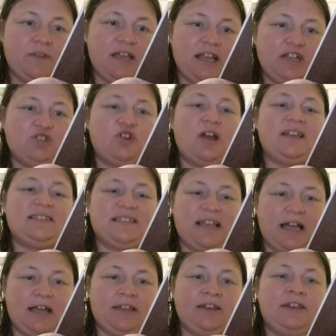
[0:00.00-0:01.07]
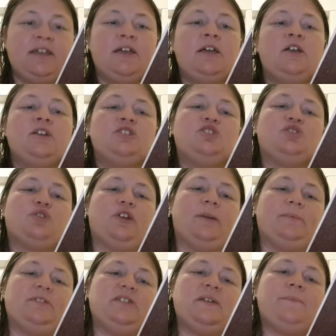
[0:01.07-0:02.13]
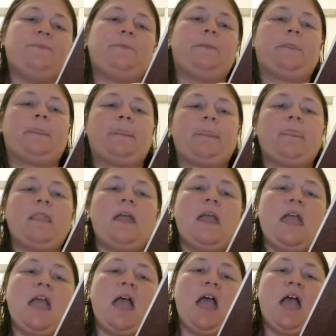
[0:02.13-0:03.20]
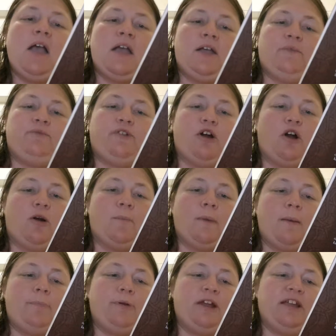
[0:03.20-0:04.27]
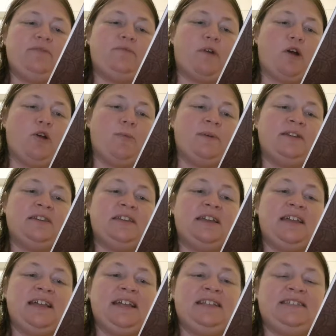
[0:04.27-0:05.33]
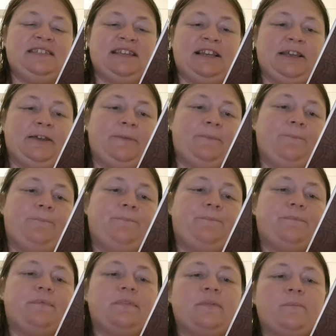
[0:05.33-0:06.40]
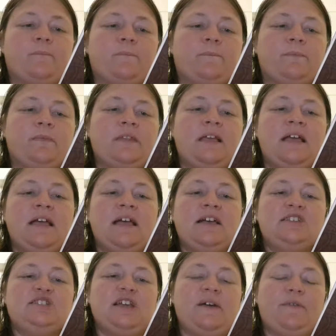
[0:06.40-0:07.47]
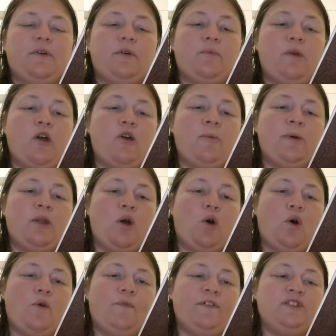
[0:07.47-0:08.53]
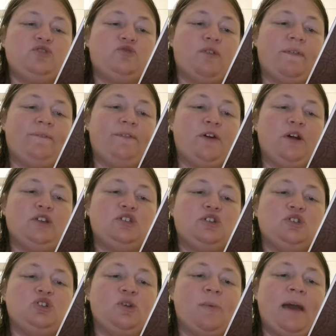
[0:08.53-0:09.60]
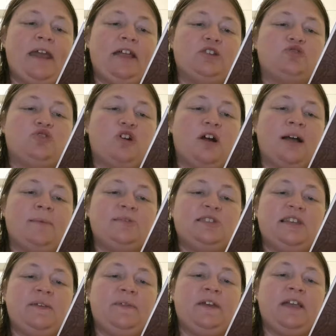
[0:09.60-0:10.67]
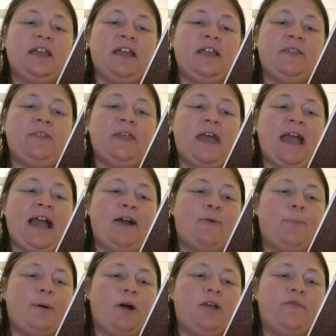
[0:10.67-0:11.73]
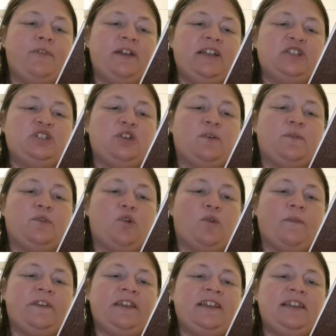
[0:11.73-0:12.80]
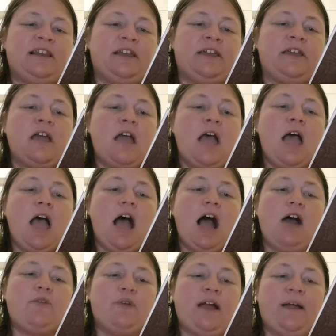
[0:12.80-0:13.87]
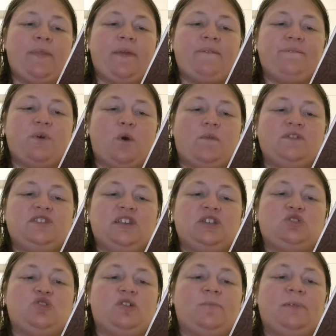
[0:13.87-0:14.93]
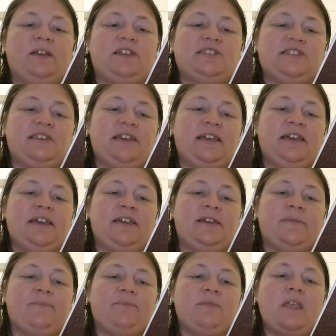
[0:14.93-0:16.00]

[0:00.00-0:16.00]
Etruscan script from pre-Roman Italy. Several Roman authors refer to Germanic tribes living in the Alpine region of northern Italy around the 4th century BCE,